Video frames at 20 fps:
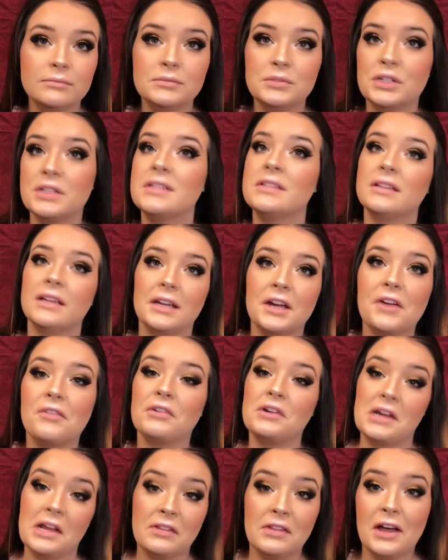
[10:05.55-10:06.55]
just like
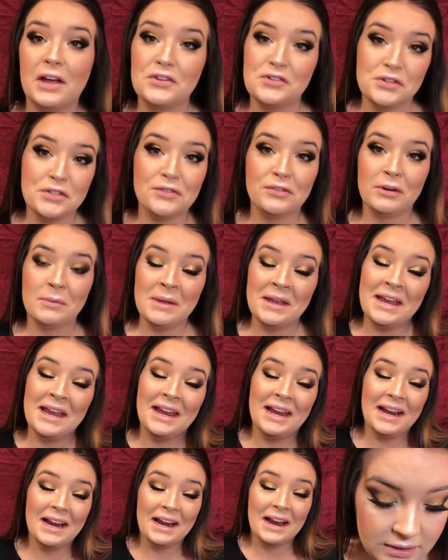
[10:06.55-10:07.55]
everyday lashes for
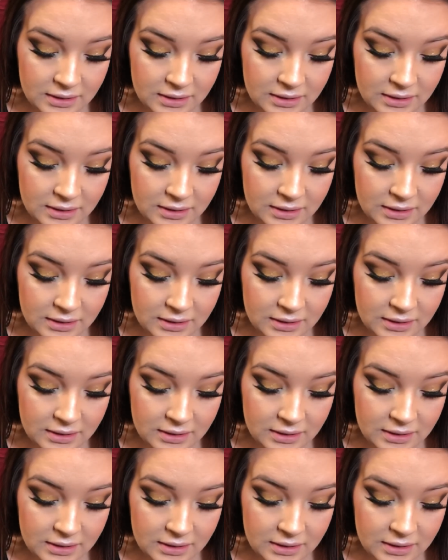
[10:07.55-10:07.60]
me.